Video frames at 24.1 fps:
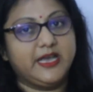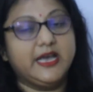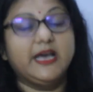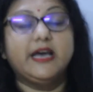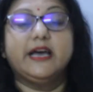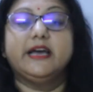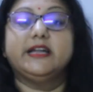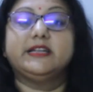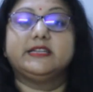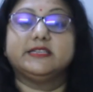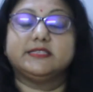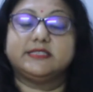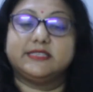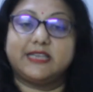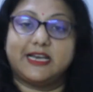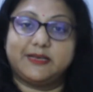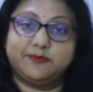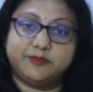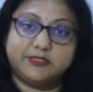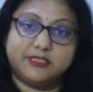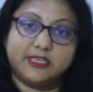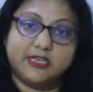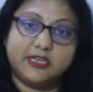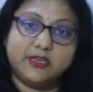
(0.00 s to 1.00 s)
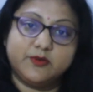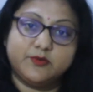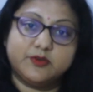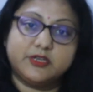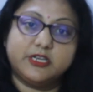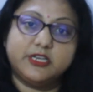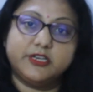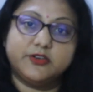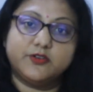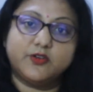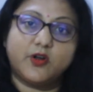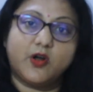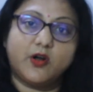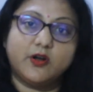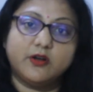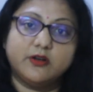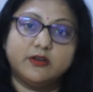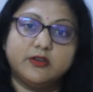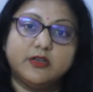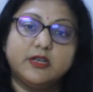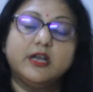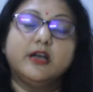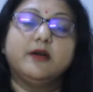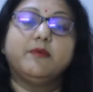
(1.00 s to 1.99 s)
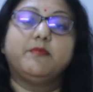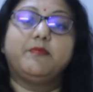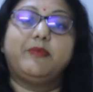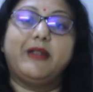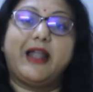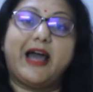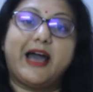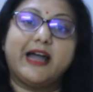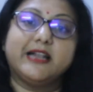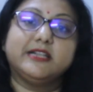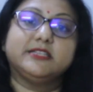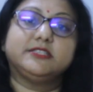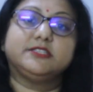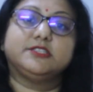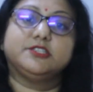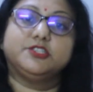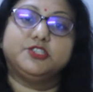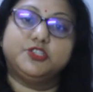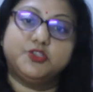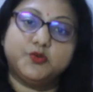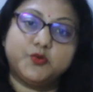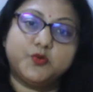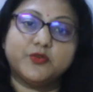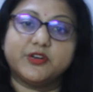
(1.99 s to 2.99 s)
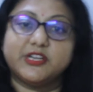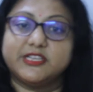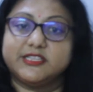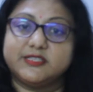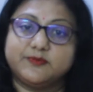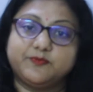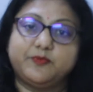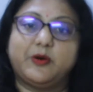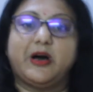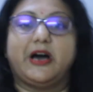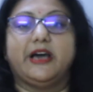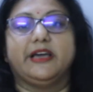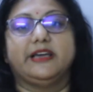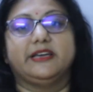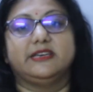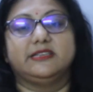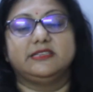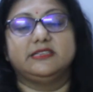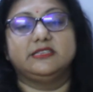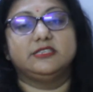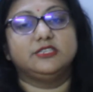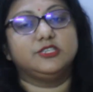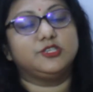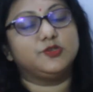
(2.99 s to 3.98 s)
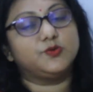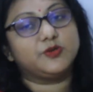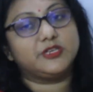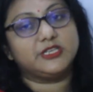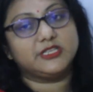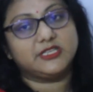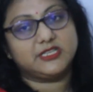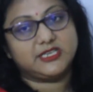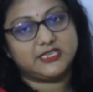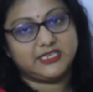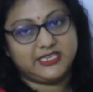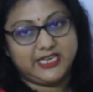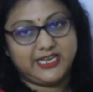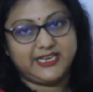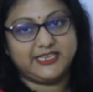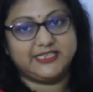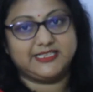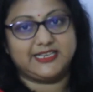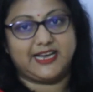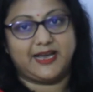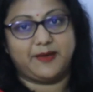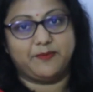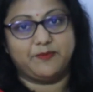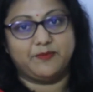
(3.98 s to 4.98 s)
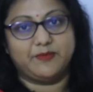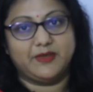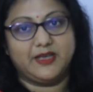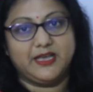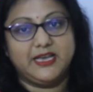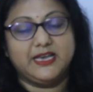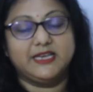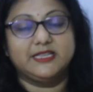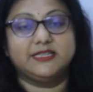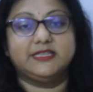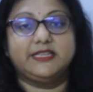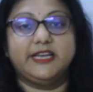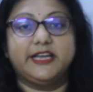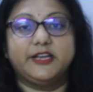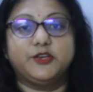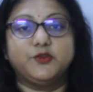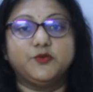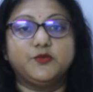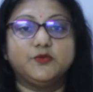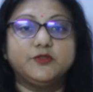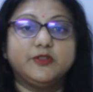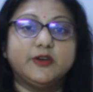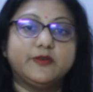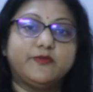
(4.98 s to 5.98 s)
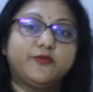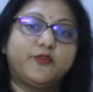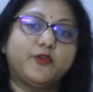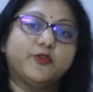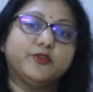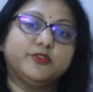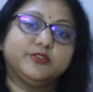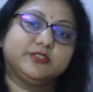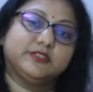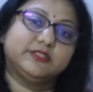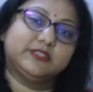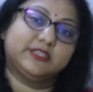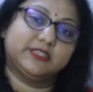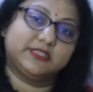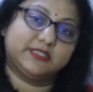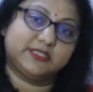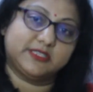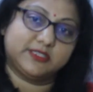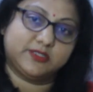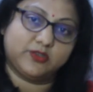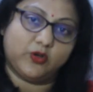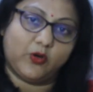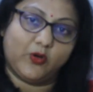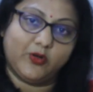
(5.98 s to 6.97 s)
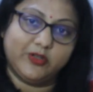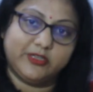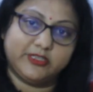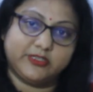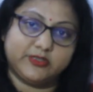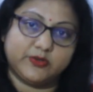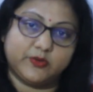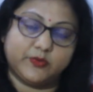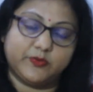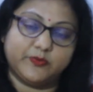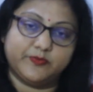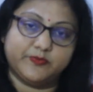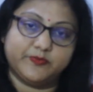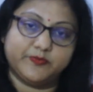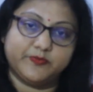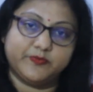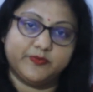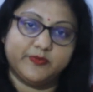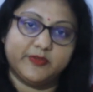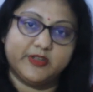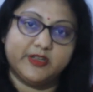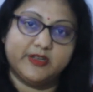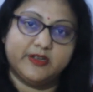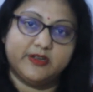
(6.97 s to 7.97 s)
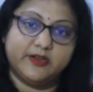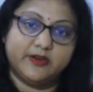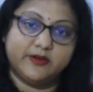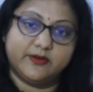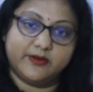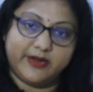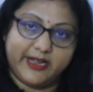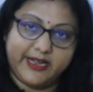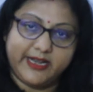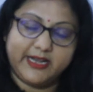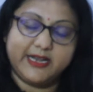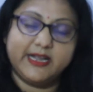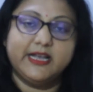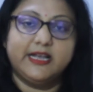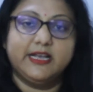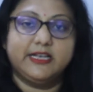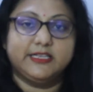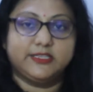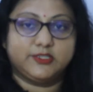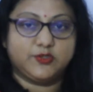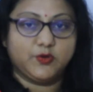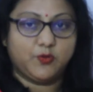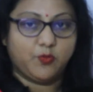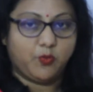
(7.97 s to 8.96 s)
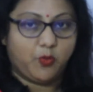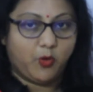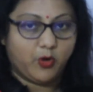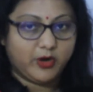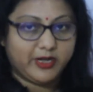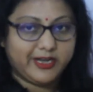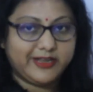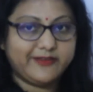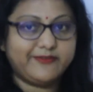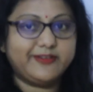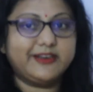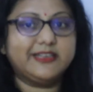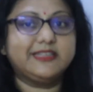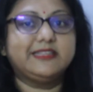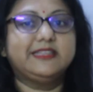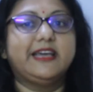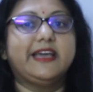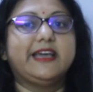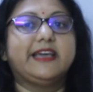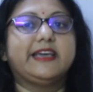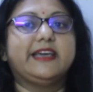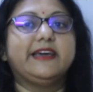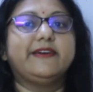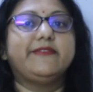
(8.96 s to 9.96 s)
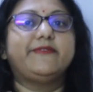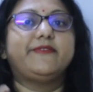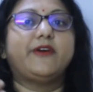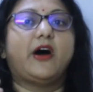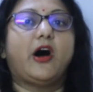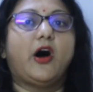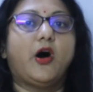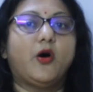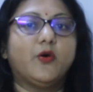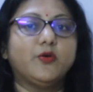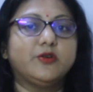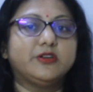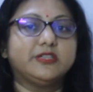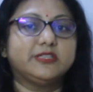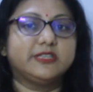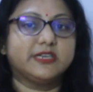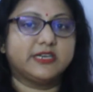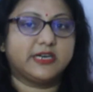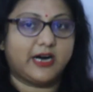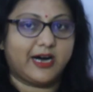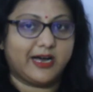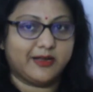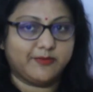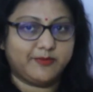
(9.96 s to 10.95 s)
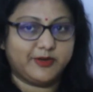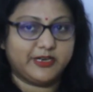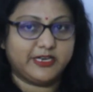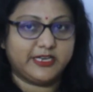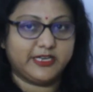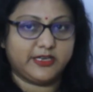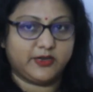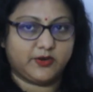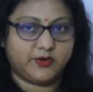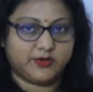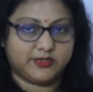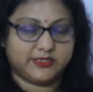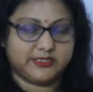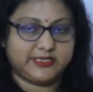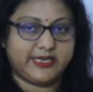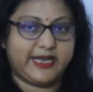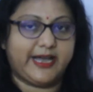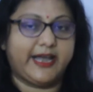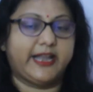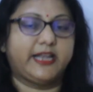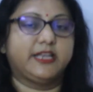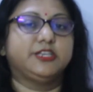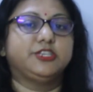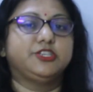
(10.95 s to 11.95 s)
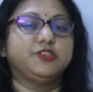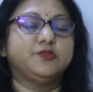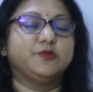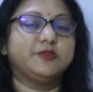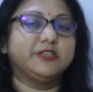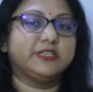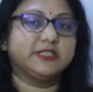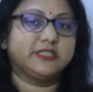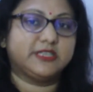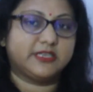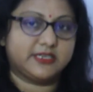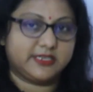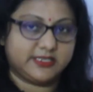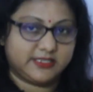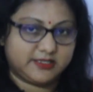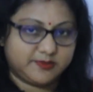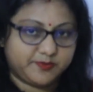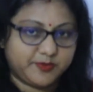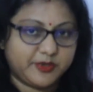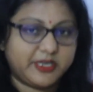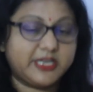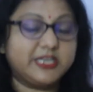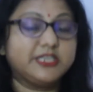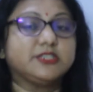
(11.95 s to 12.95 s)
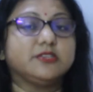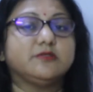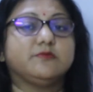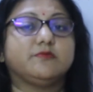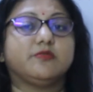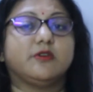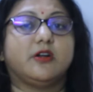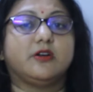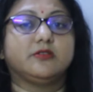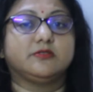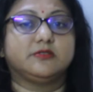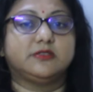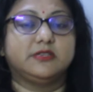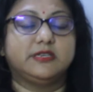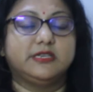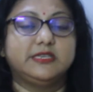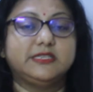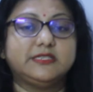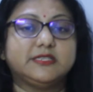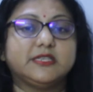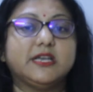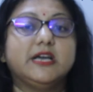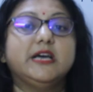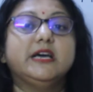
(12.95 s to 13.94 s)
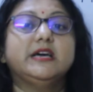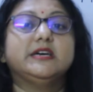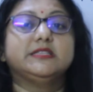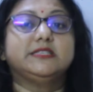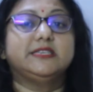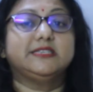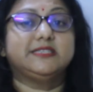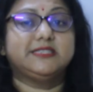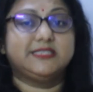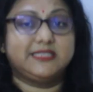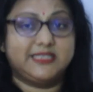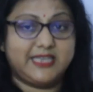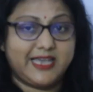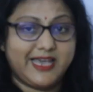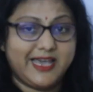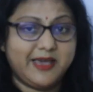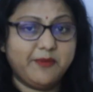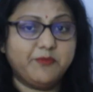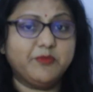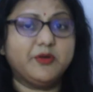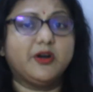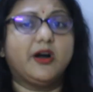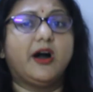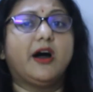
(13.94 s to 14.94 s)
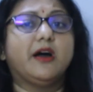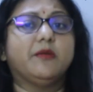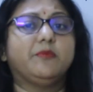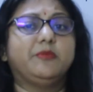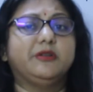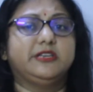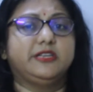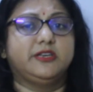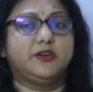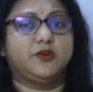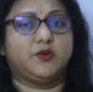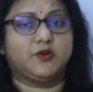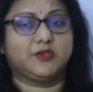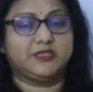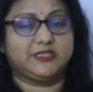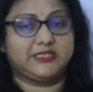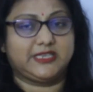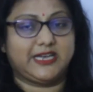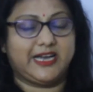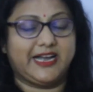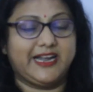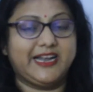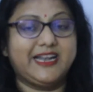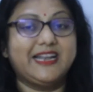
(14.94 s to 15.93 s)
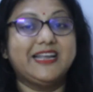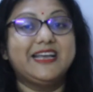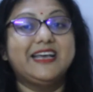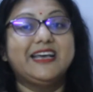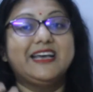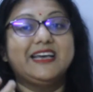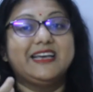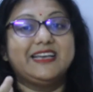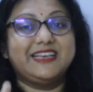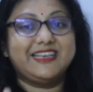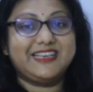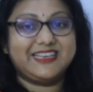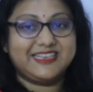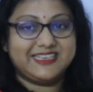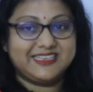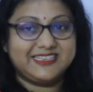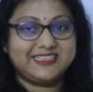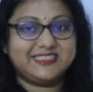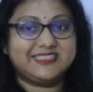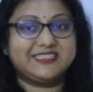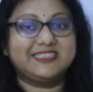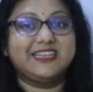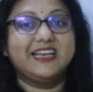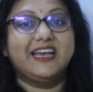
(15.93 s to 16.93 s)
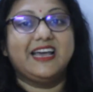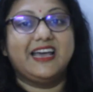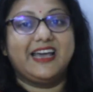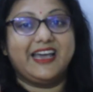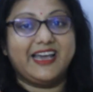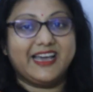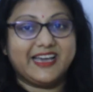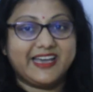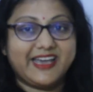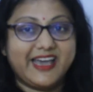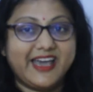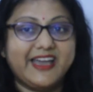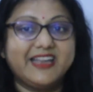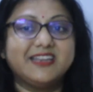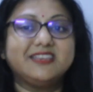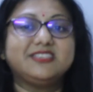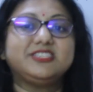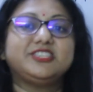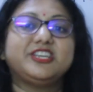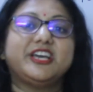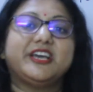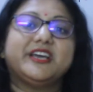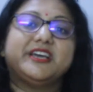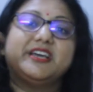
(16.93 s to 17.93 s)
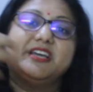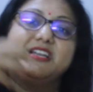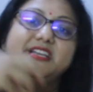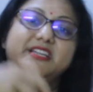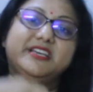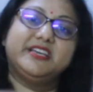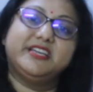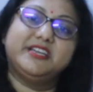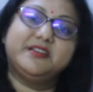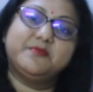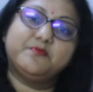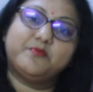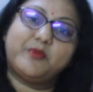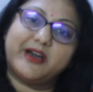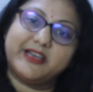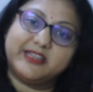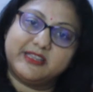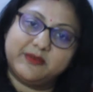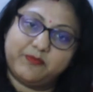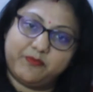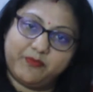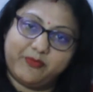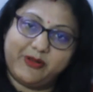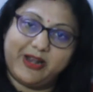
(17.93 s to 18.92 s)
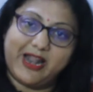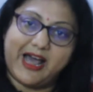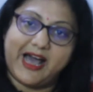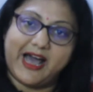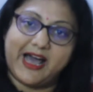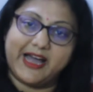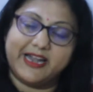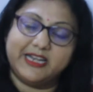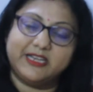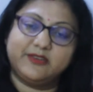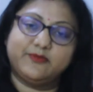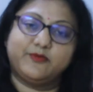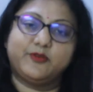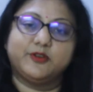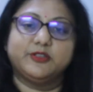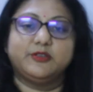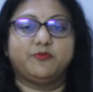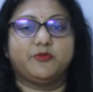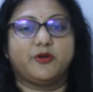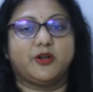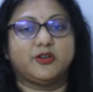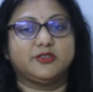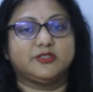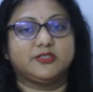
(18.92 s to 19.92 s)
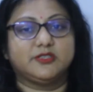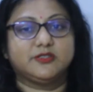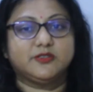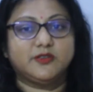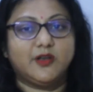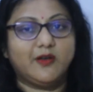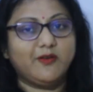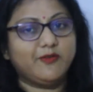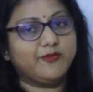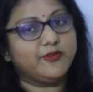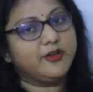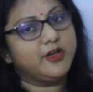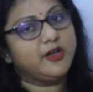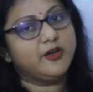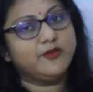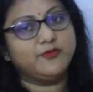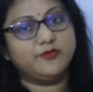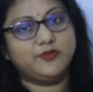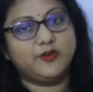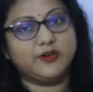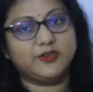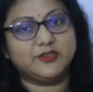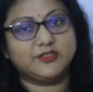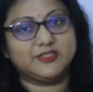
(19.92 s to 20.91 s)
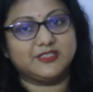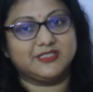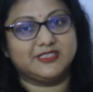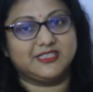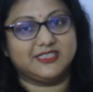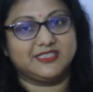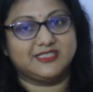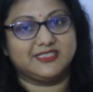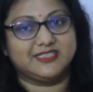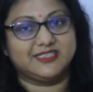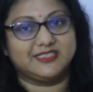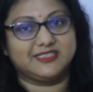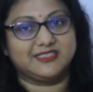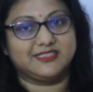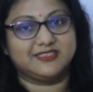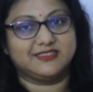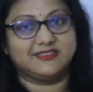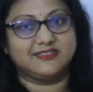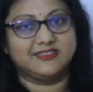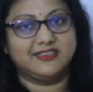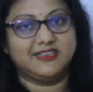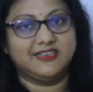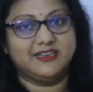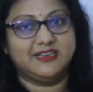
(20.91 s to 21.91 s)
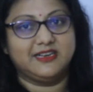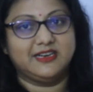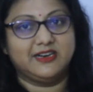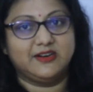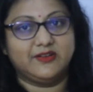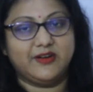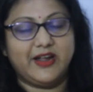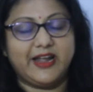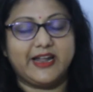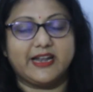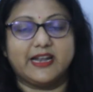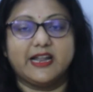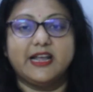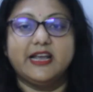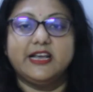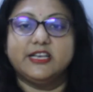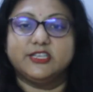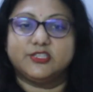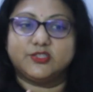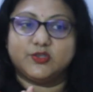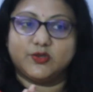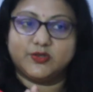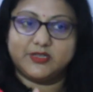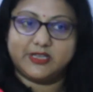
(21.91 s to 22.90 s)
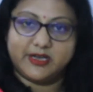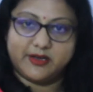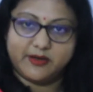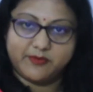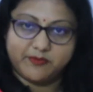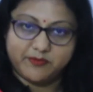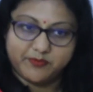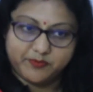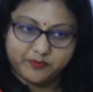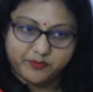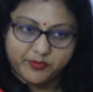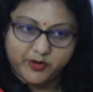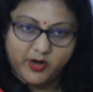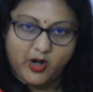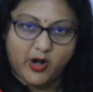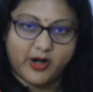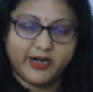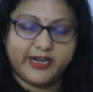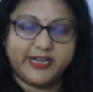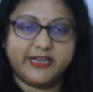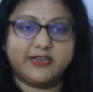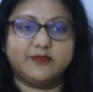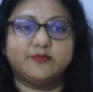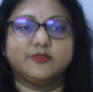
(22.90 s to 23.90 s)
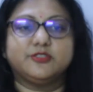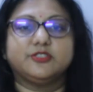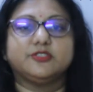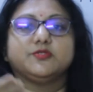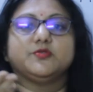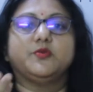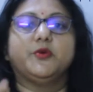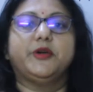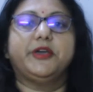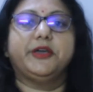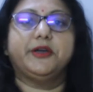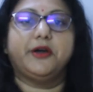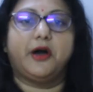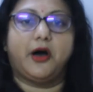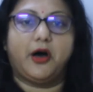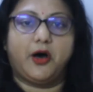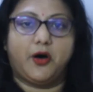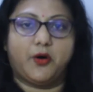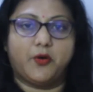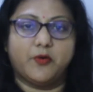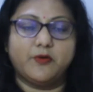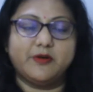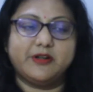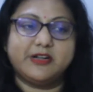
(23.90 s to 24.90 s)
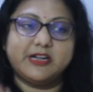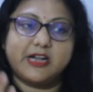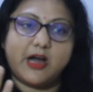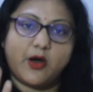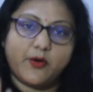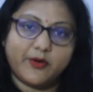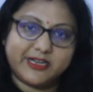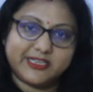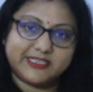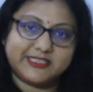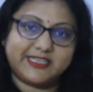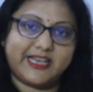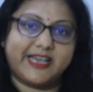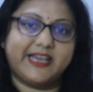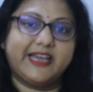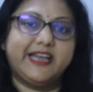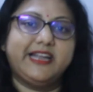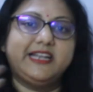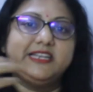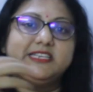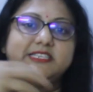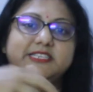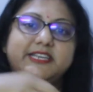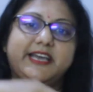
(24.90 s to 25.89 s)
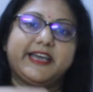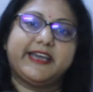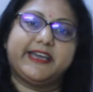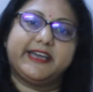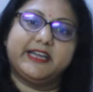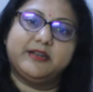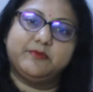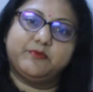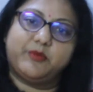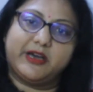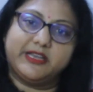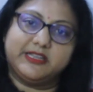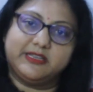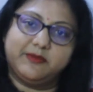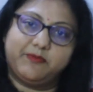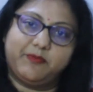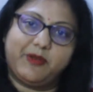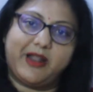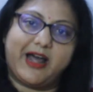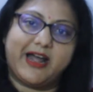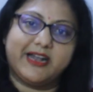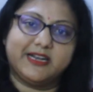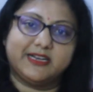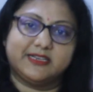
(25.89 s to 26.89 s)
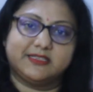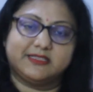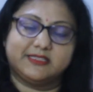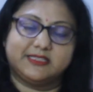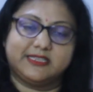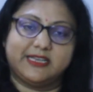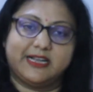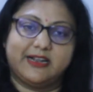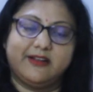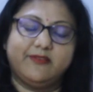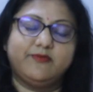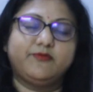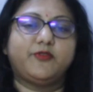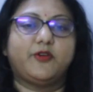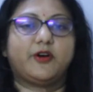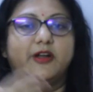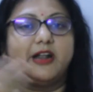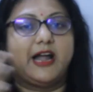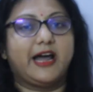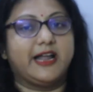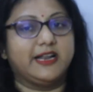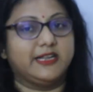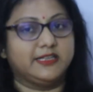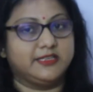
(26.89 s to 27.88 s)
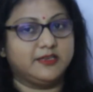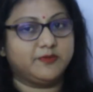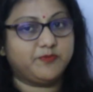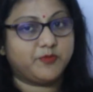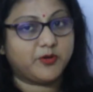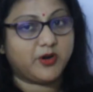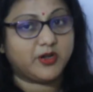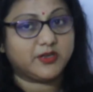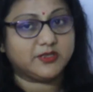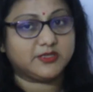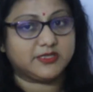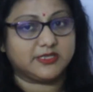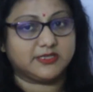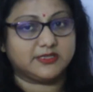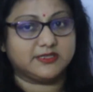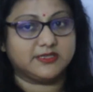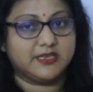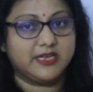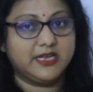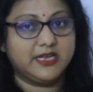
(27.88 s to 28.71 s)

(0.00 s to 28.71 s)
It is absolutely wrong. Plants do respire during the daytime. They do the photosynthesis also, right? So whatever they give out the carbon dioxide during the respiration process, the same carbon dioxide is again taken in by the plant for the process of photosynthesis, right? So the product which is going out, now it is again taken by the plant itself for another process.